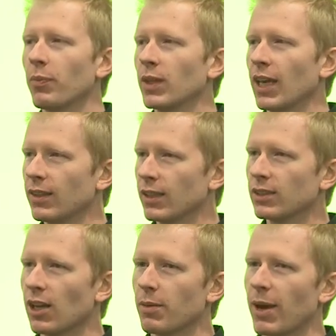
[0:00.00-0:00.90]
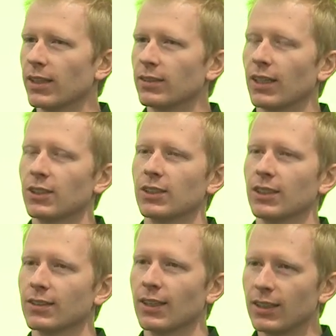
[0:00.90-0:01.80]
Key thing to note about this session
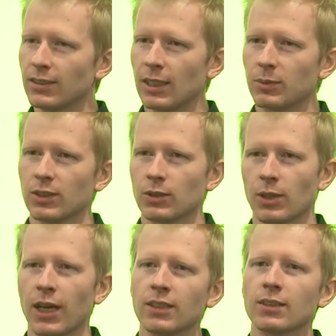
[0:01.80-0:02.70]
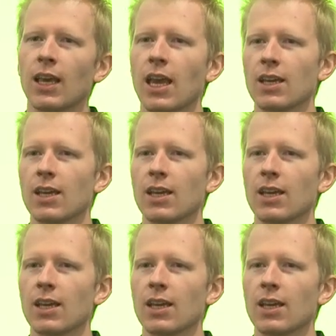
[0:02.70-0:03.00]
is these tips and tricks,